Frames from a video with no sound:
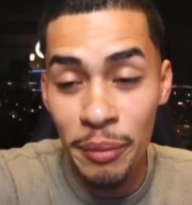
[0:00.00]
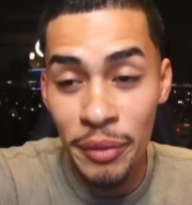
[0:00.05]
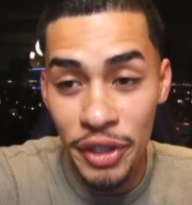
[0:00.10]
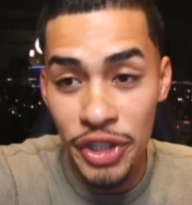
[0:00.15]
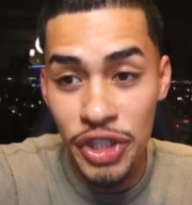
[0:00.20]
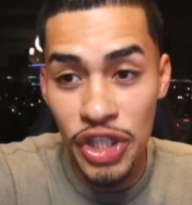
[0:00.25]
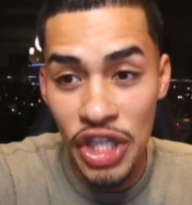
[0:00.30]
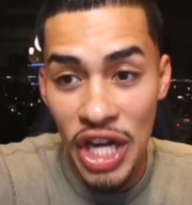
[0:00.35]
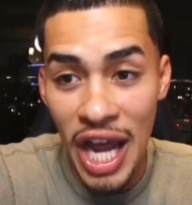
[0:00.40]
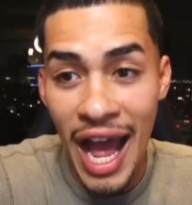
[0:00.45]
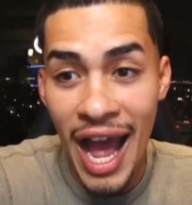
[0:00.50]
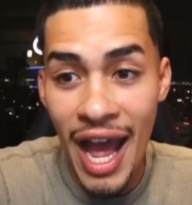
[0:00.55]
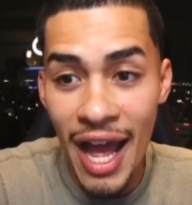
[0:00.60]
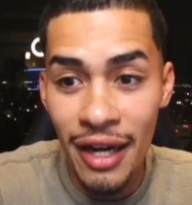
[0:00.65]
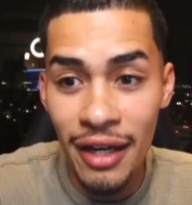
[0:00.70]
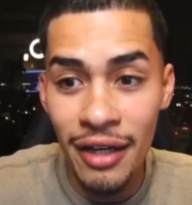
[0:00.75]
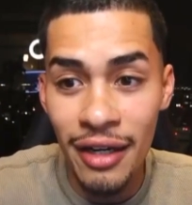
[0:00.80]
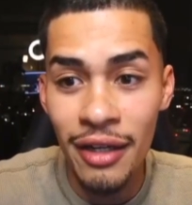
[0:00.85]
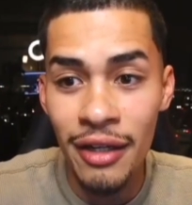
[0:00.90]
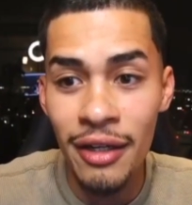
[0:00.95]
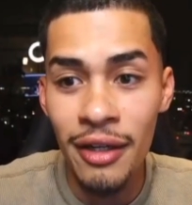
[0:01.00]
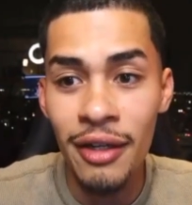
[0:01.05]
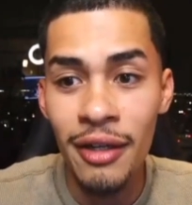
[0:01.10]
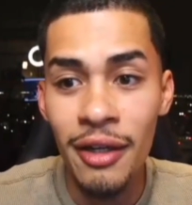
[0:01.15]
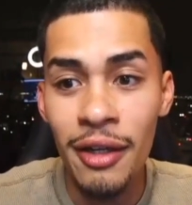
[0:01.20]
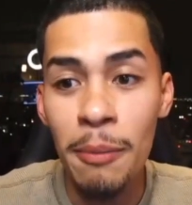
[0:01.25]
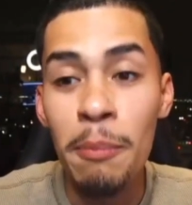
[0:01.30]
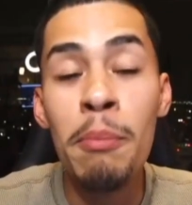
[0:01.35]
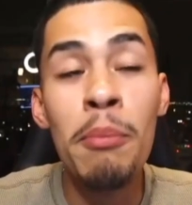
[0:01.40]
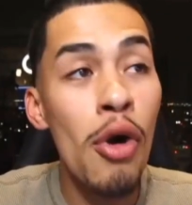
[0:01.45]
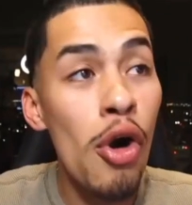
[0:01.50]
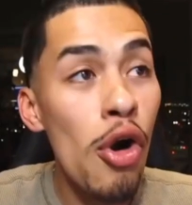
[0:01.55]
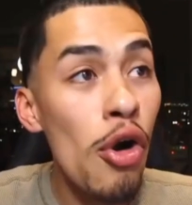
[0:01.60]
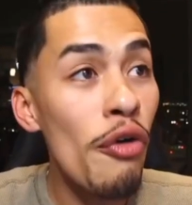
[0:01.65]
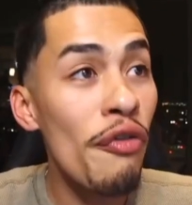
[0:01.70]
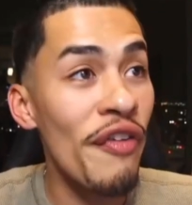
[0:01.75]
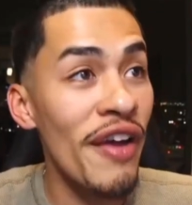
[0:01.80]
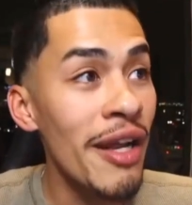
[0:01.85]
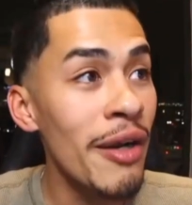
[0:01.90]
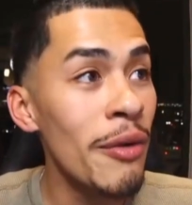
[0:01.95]
the chat,
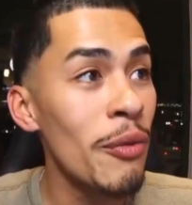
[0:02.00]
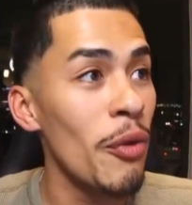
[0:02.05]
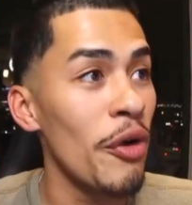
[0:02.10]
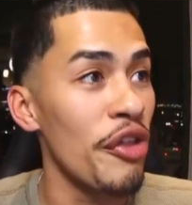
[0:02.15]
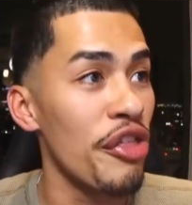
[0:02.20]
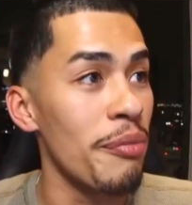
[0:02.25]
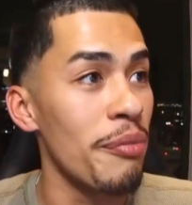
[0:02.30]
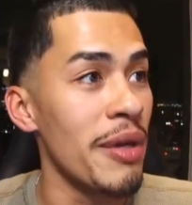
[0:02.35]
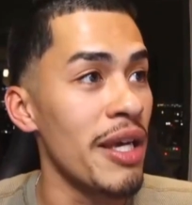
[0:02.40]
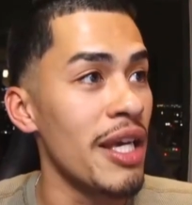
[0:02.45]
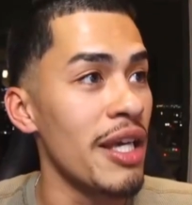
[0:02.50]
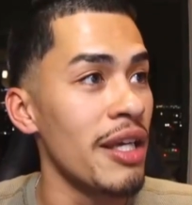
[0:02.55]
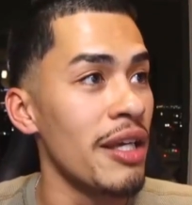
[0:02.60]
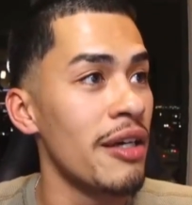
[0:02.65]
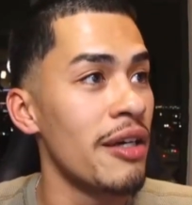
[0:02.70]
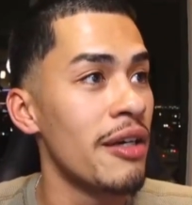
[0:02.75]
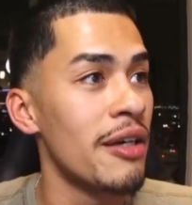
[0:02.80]
move in with me.